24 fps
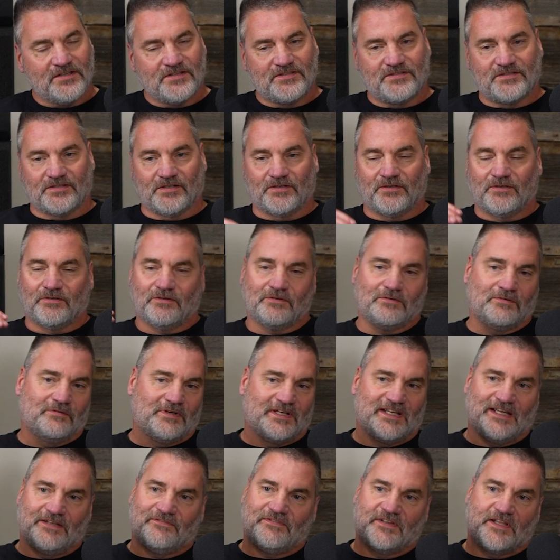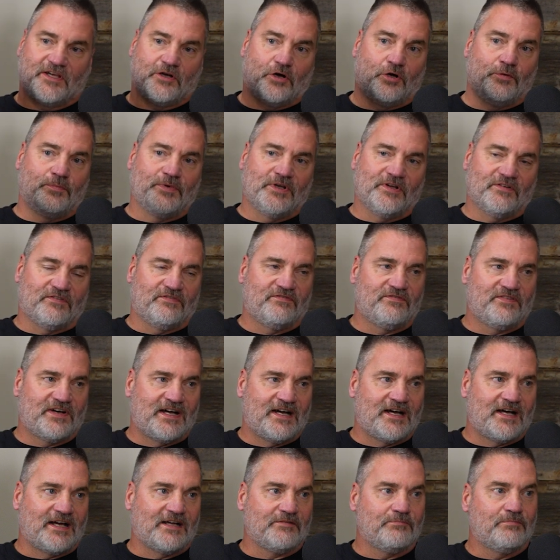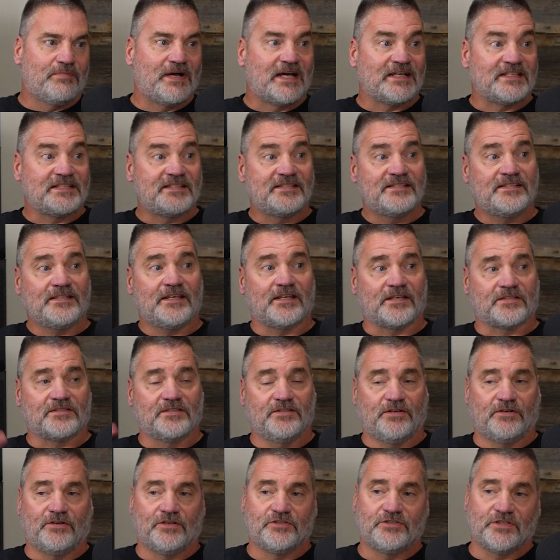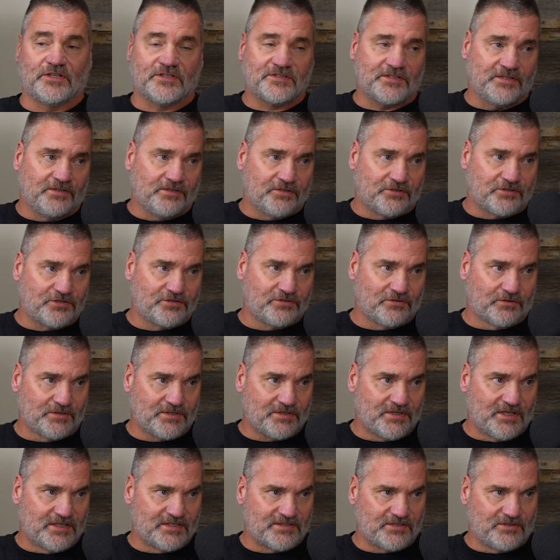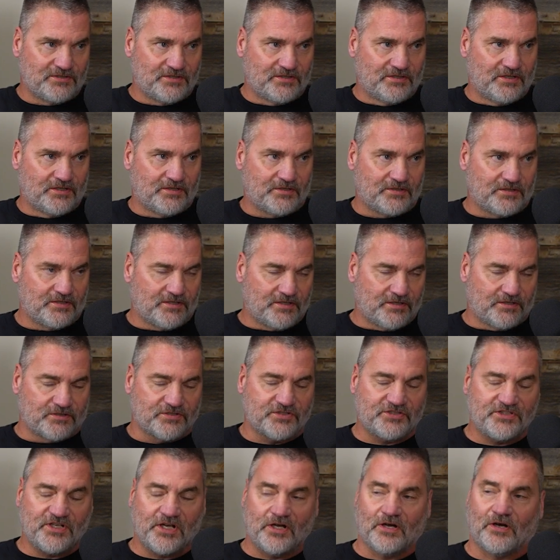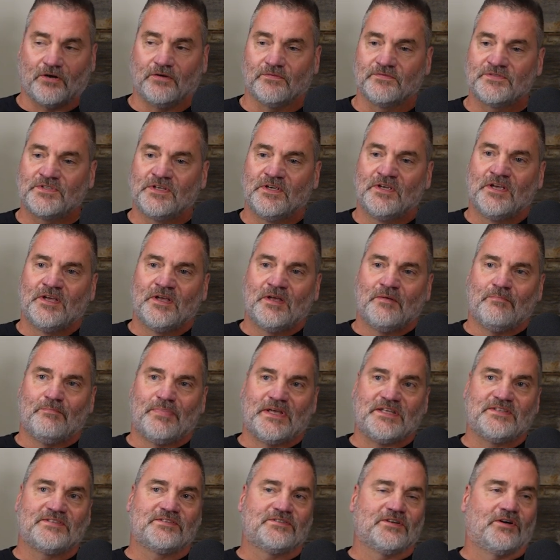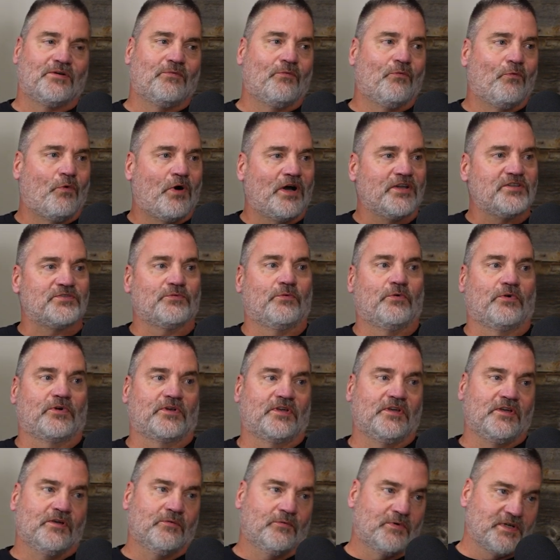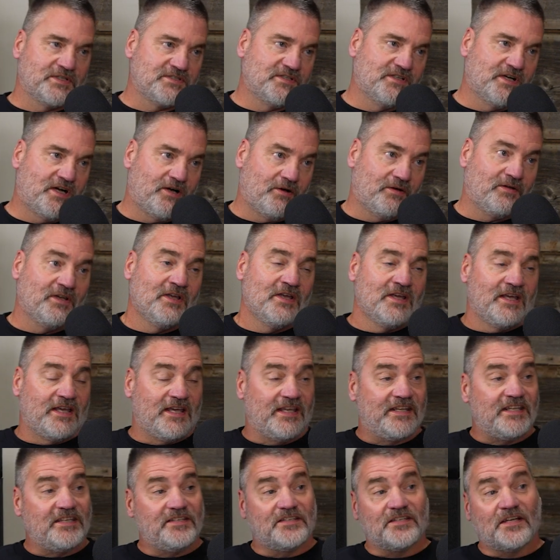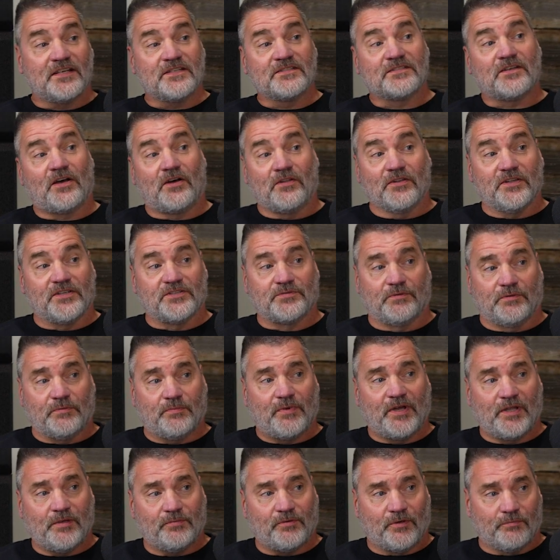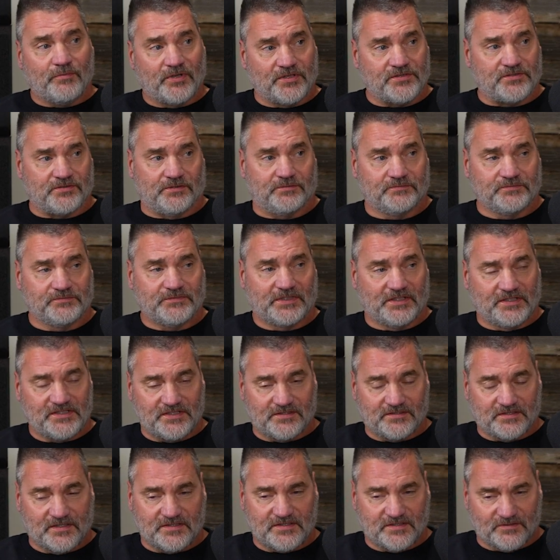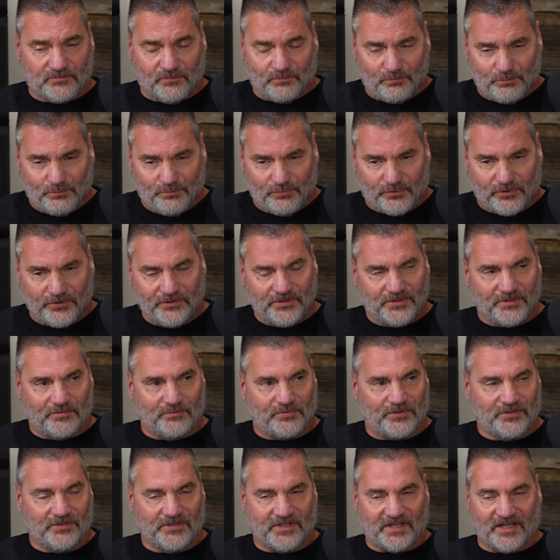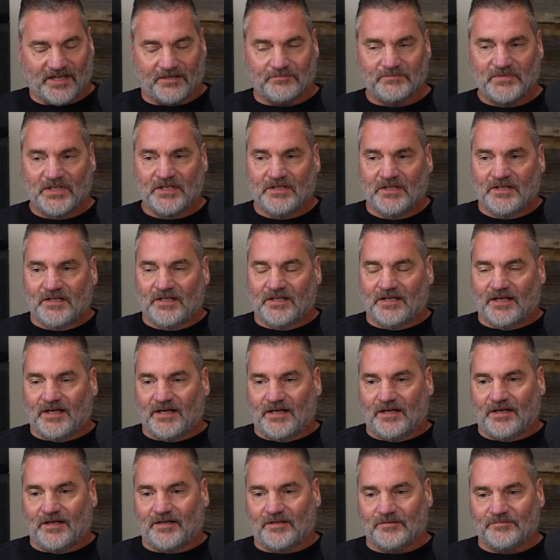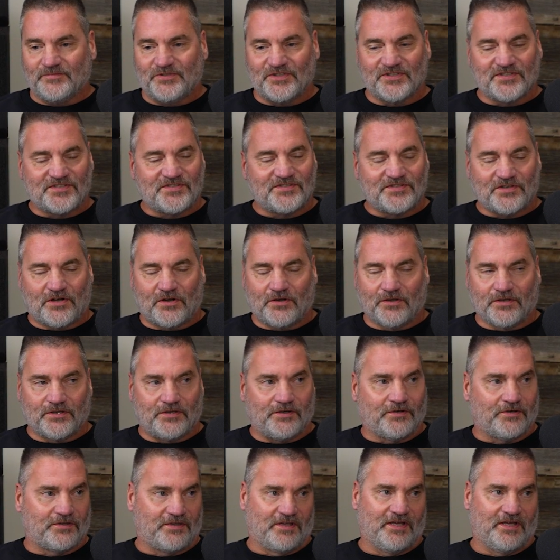So if they open at 5, by 6, they're adjusting their shelves based on what's working and what's not. And he does all this with paper and pencil. He's a brilliant guy. Just saw the earth